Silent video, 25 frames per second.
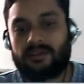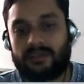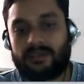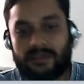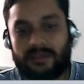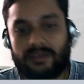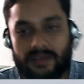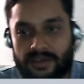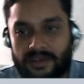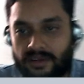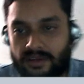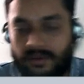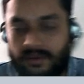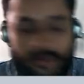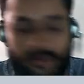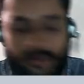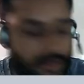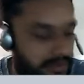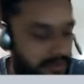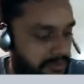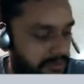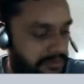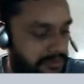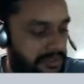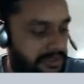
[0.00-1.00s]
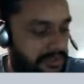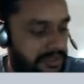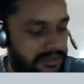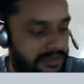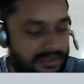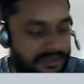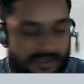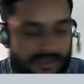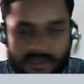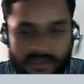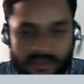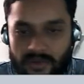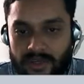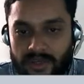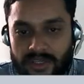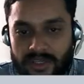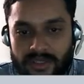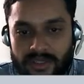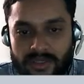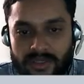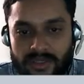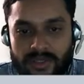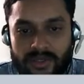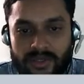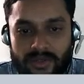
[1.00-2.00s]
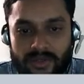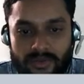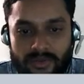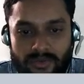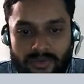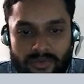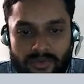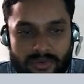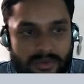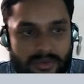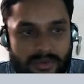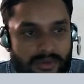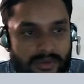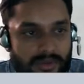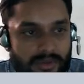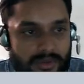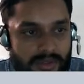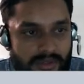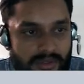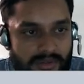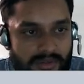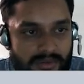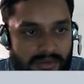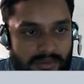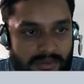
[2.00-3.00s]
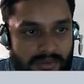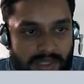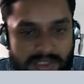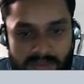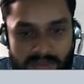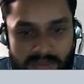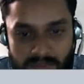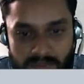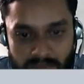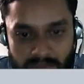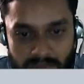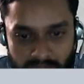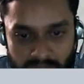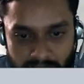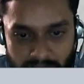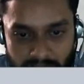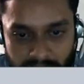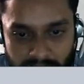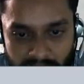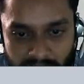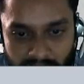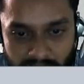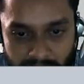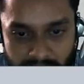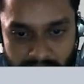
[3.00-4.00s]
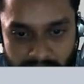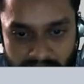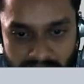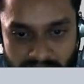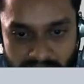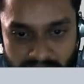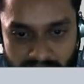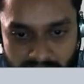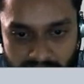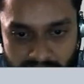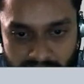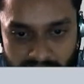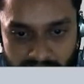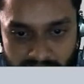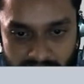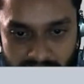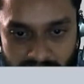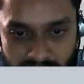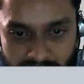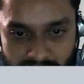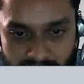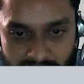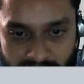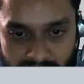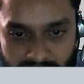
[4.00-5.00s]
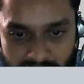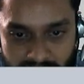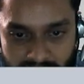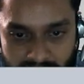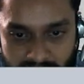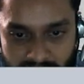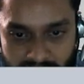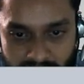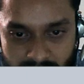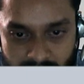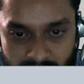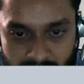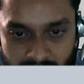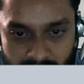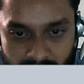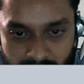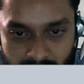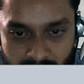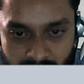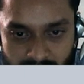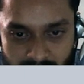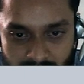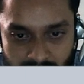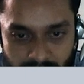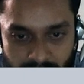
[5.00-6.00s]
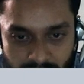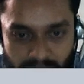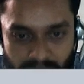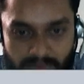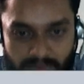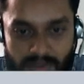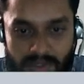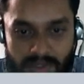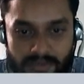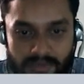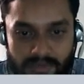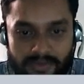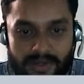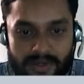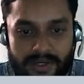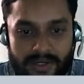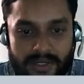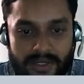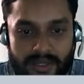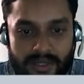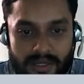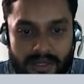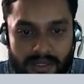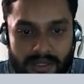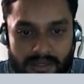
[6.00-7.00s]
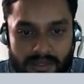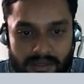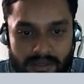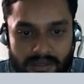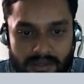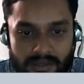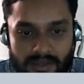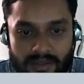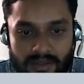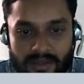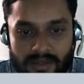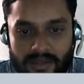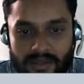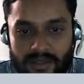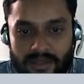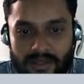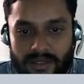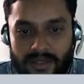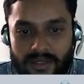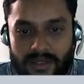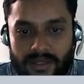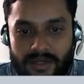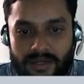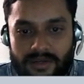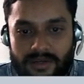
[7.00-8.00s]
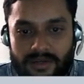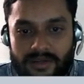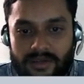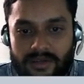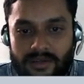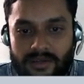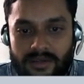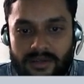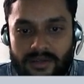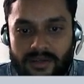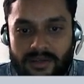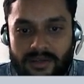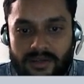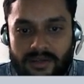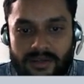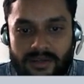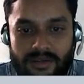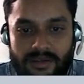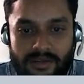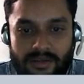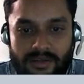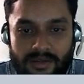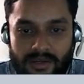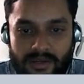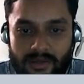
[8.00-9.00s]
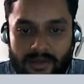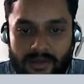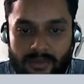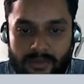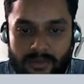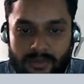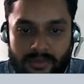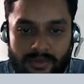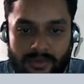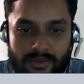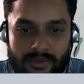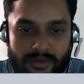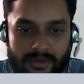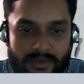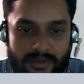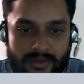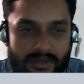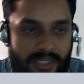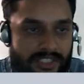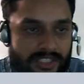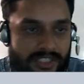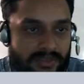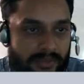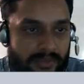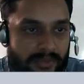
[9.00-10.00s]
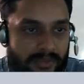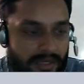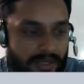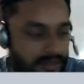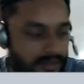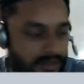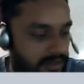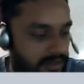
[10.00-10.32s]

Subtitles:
later you can use it. Okay, so let's give the dimension. It is 45 degree, correct. Now let's make